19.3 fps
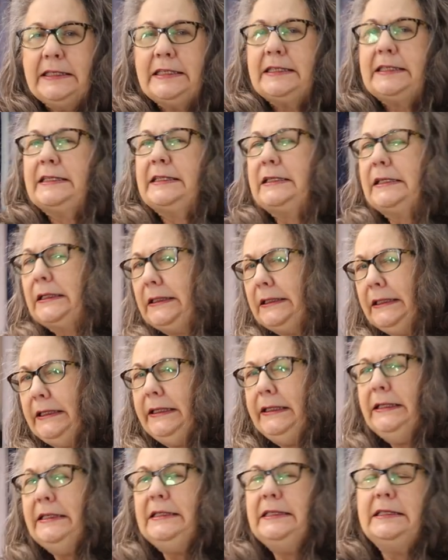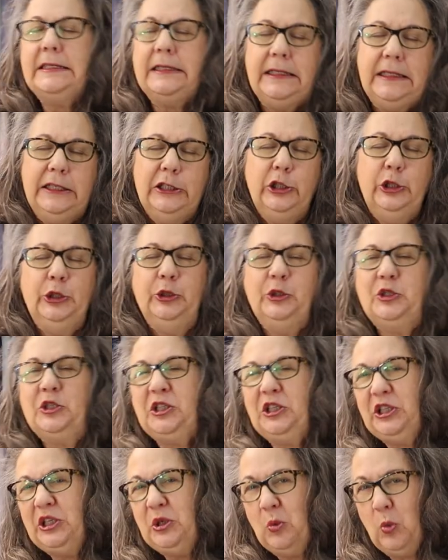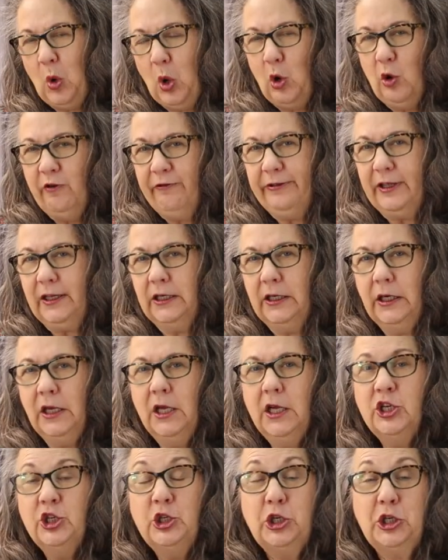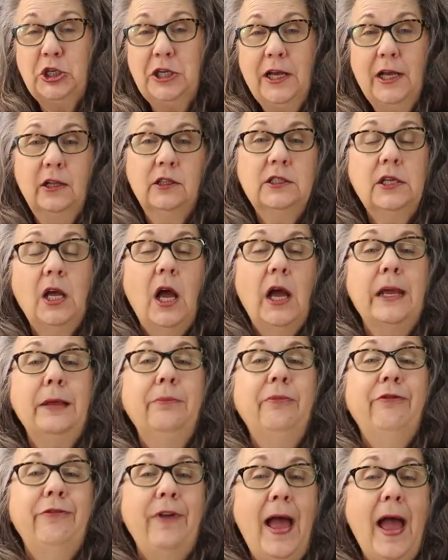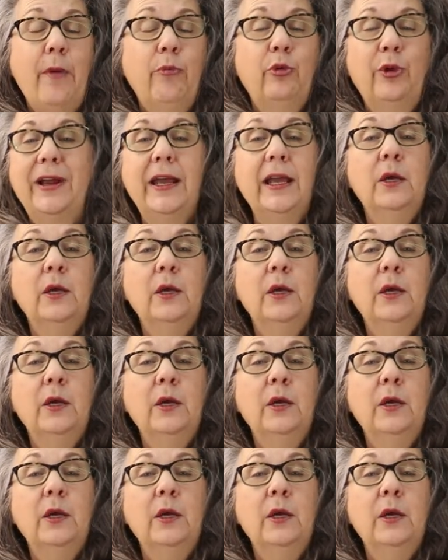sleazy, loosely woven Chanel type fabric.